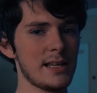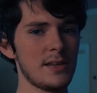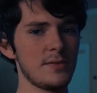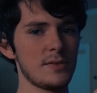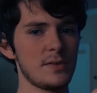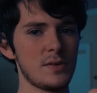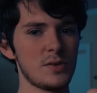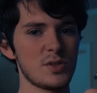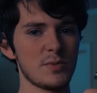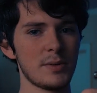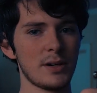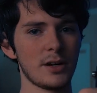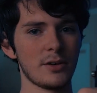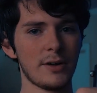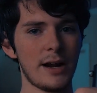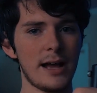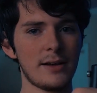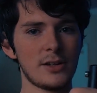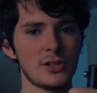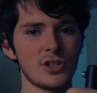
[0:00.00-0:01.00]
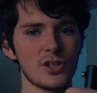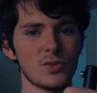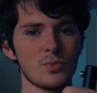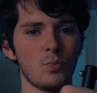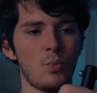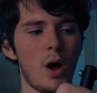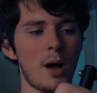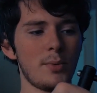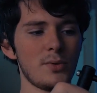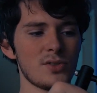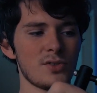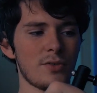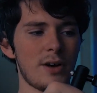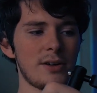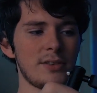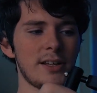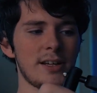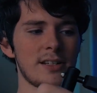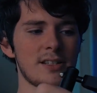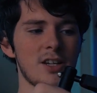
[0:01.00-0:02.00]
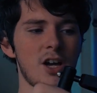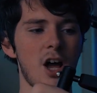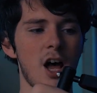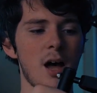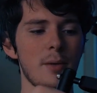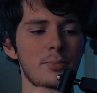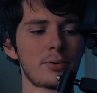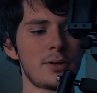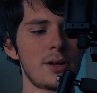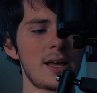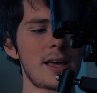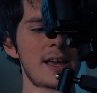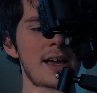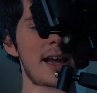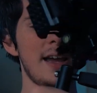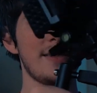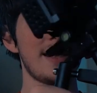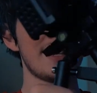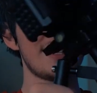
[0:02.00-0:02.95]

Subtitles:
You spin it around, it just wobbles around like a top, and